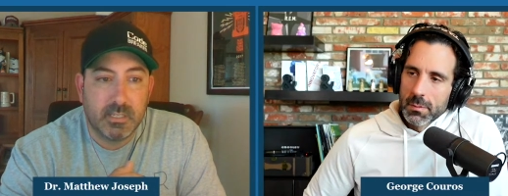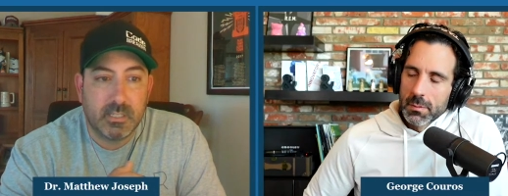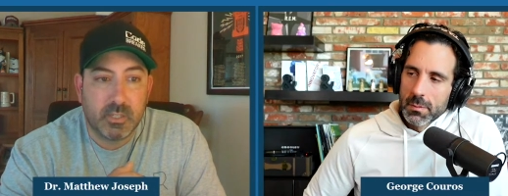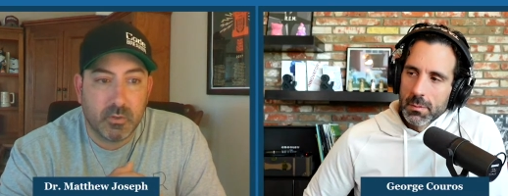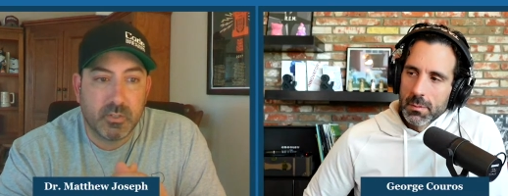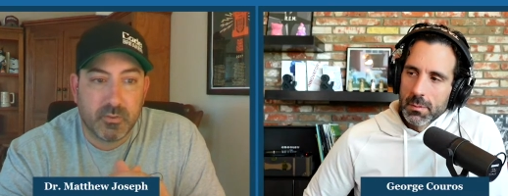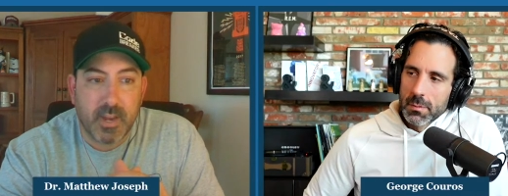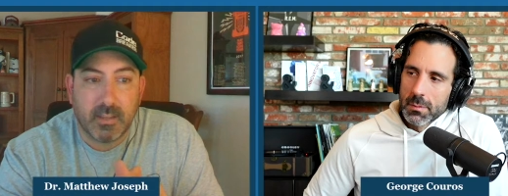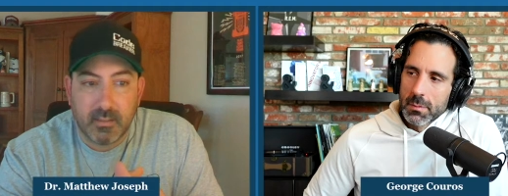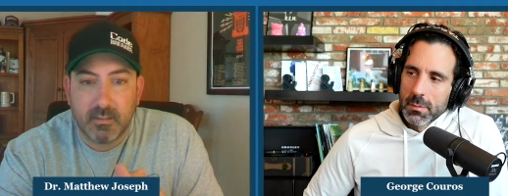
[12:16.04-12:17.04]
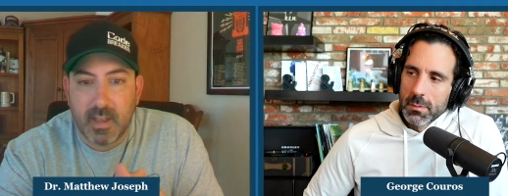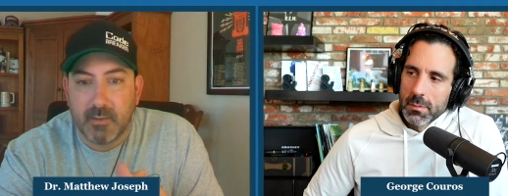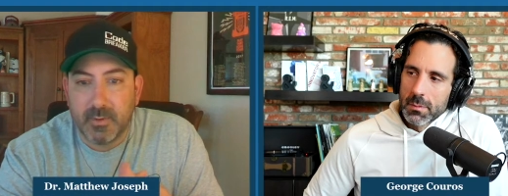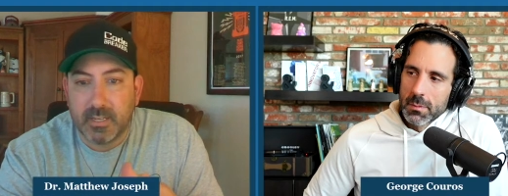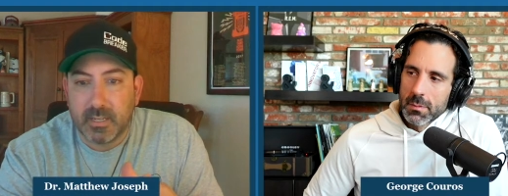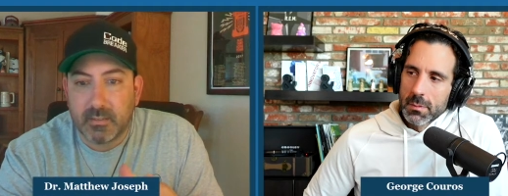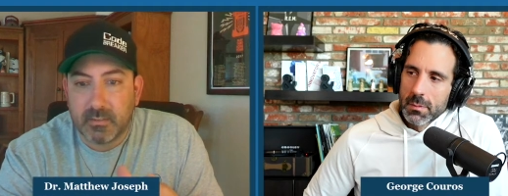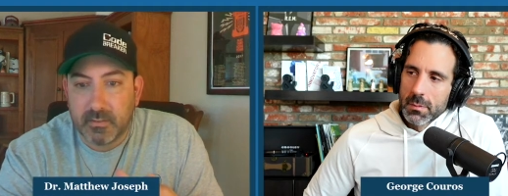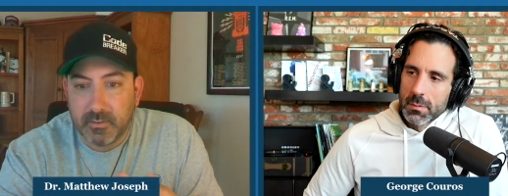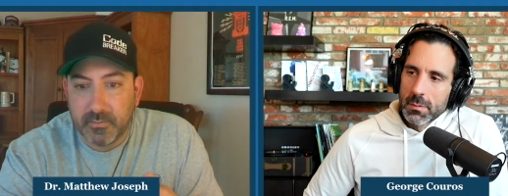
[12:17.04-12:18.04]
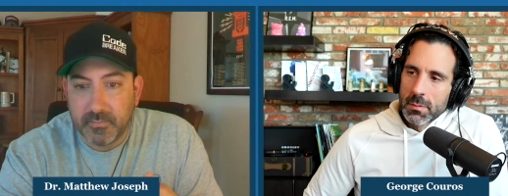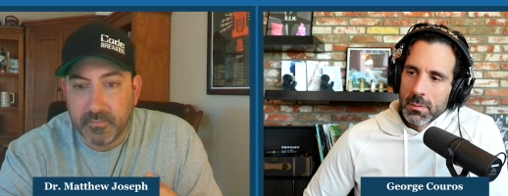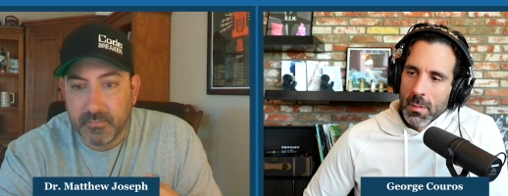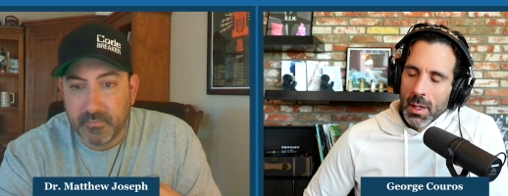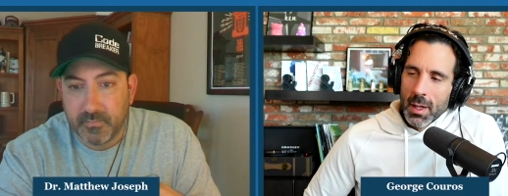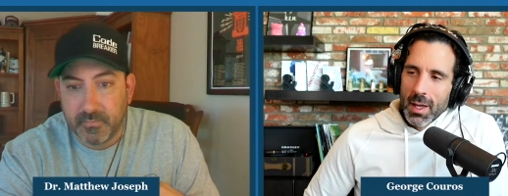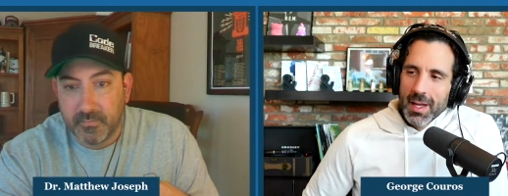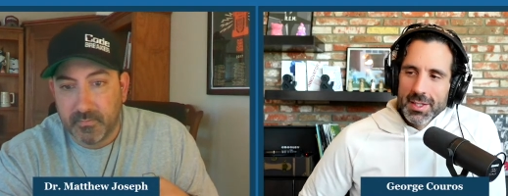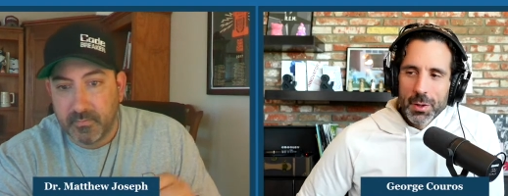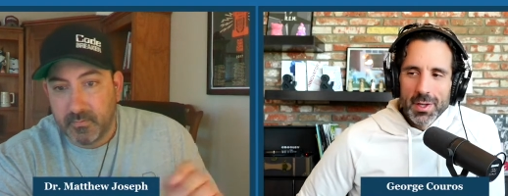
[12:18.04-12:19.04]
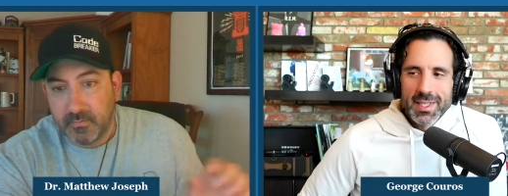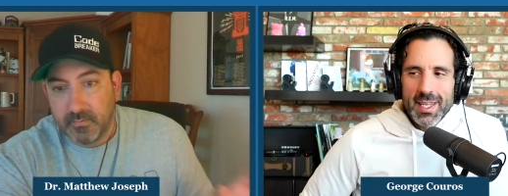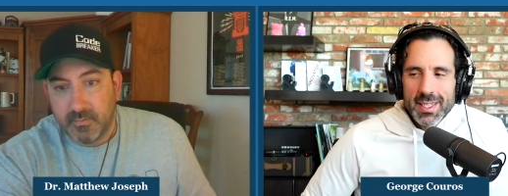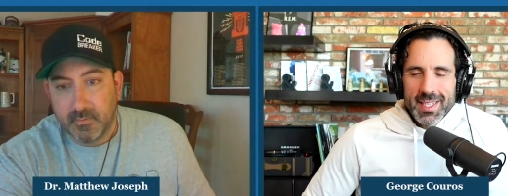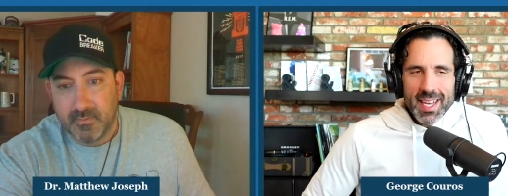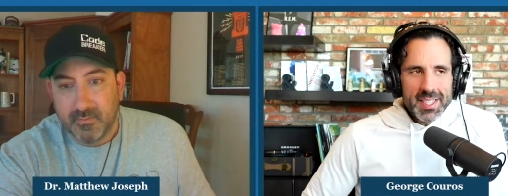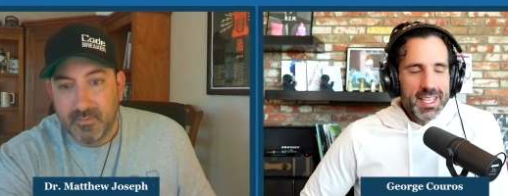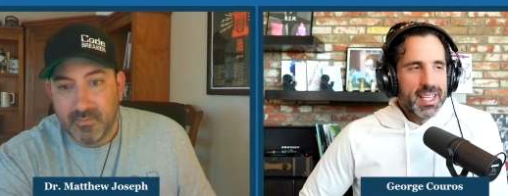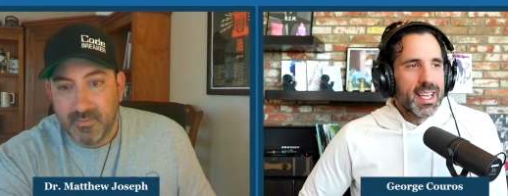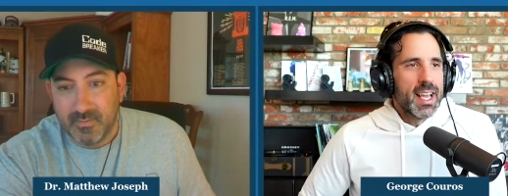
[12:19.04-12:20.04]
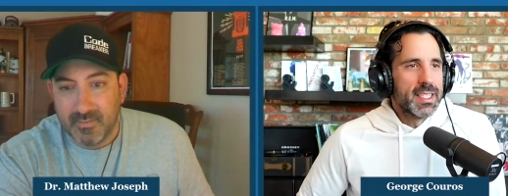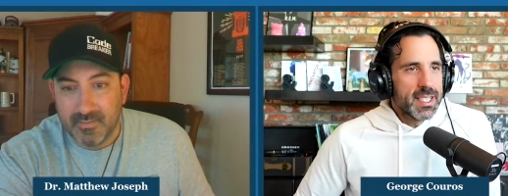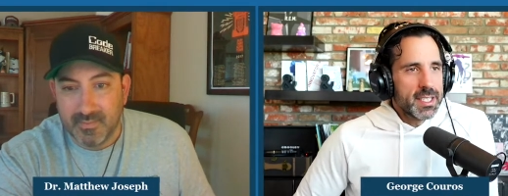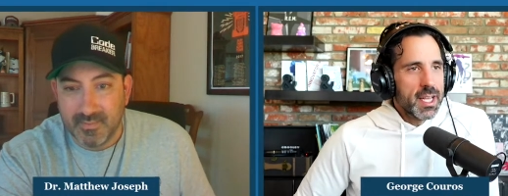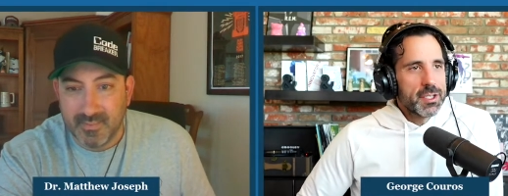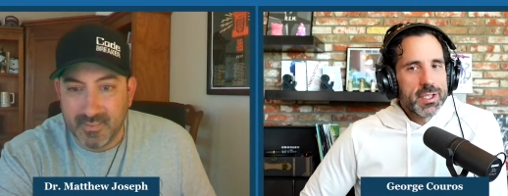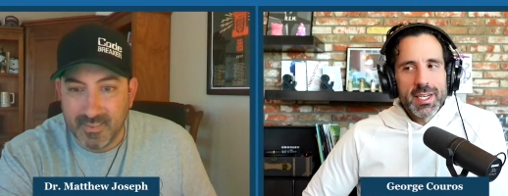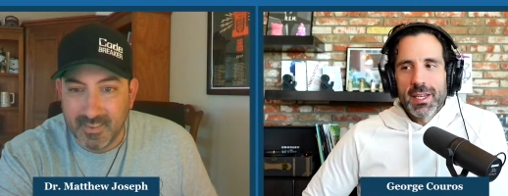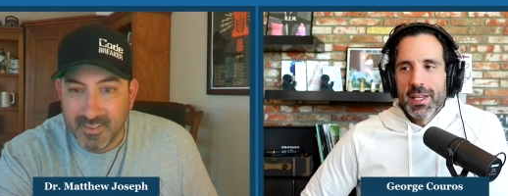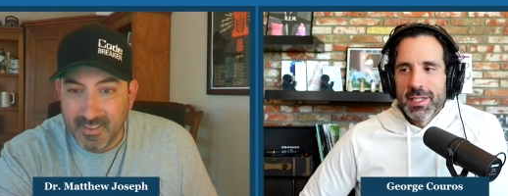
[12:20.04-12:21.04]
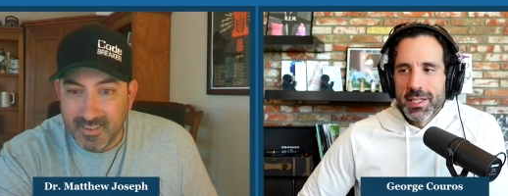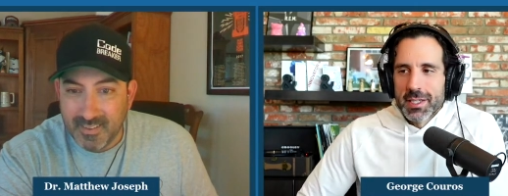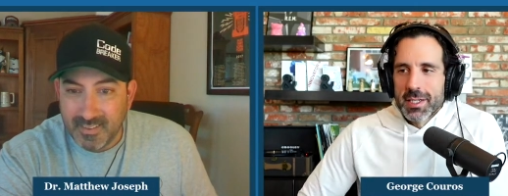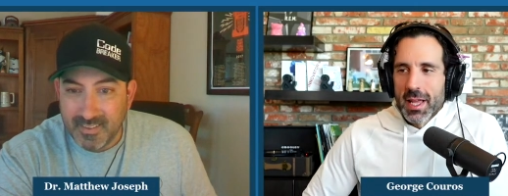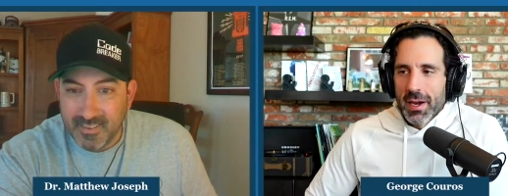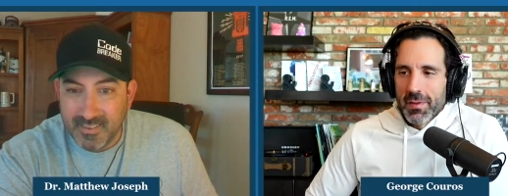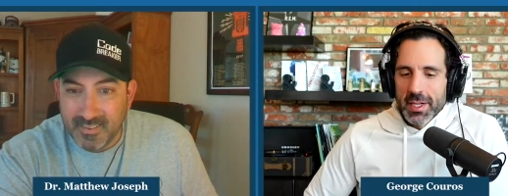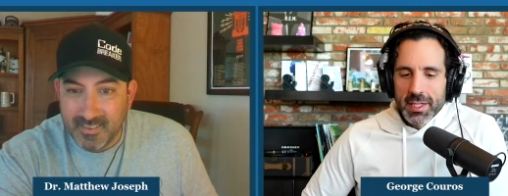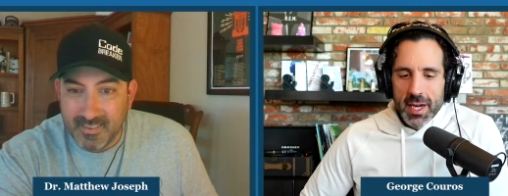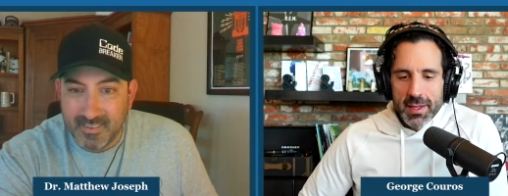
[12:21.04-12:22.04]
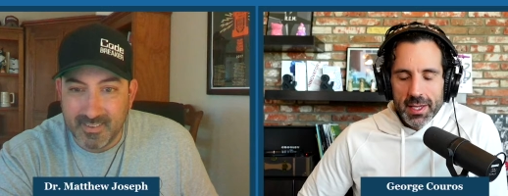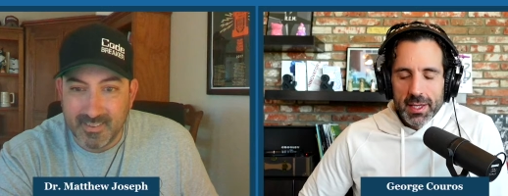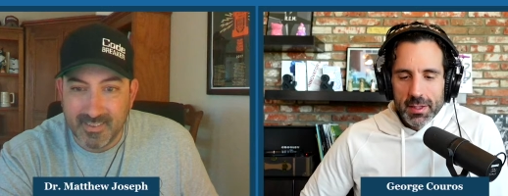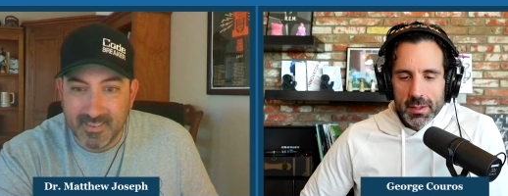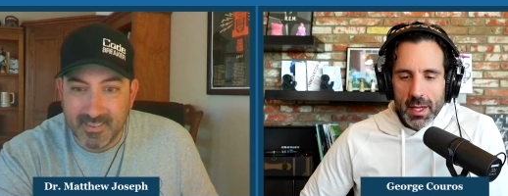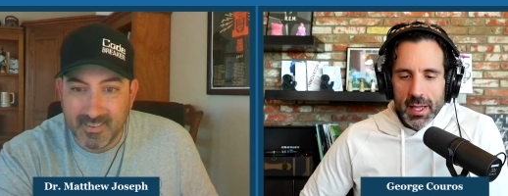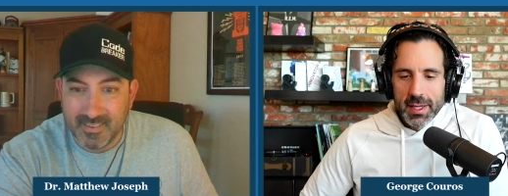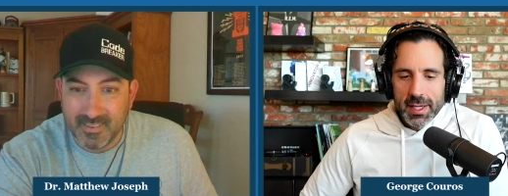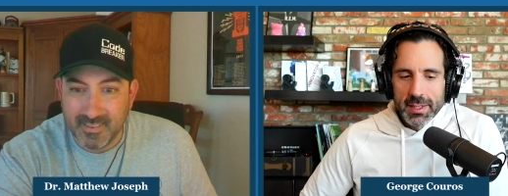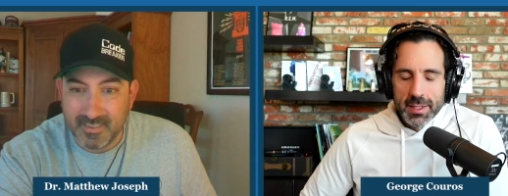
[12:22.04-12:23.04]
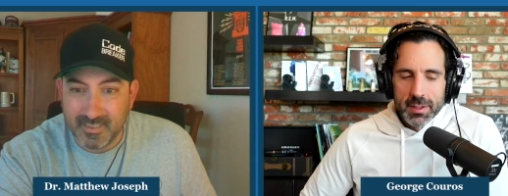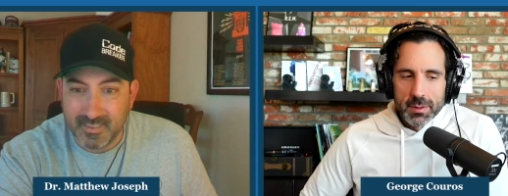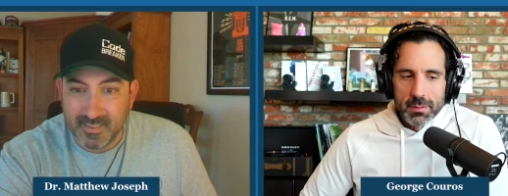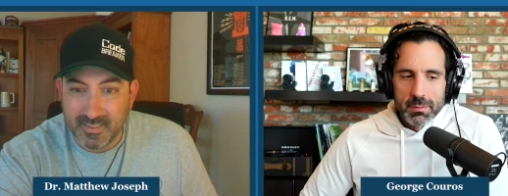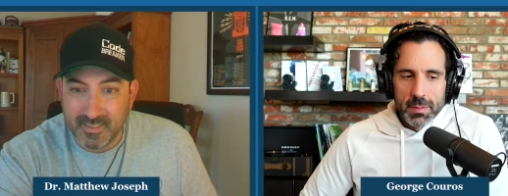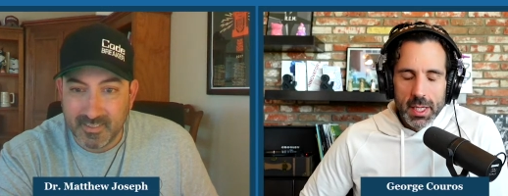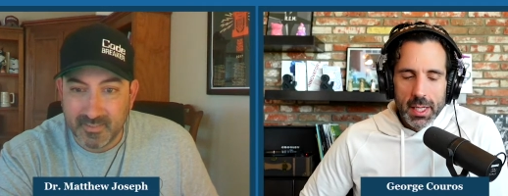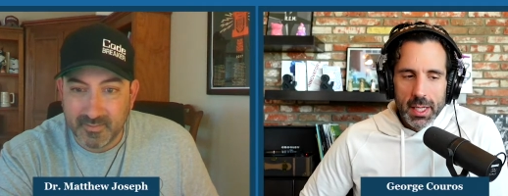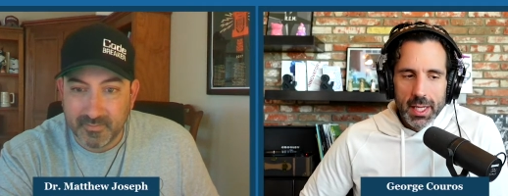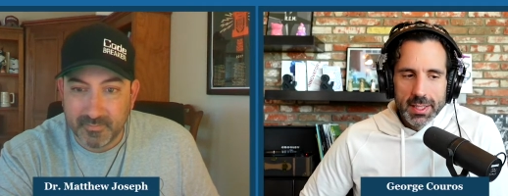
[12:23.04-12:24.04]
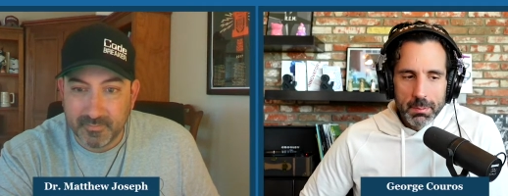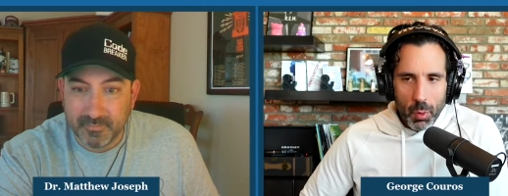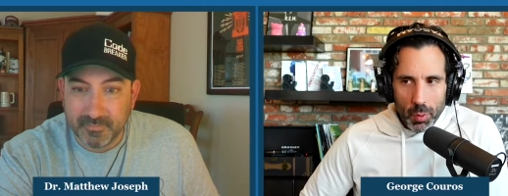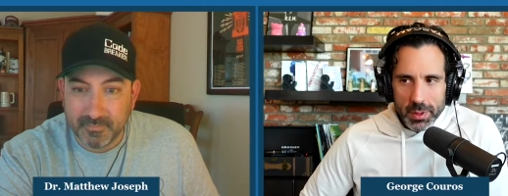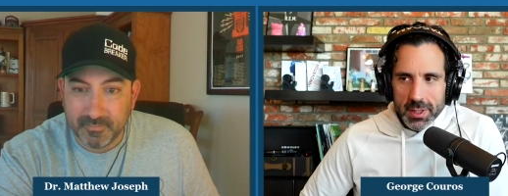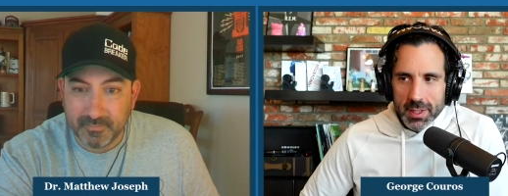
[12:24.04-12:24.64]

Speaker 1: shows strength, not weakness.
Speaker 2: So it's actually, it's interesting to listen to that advice. And I think it's important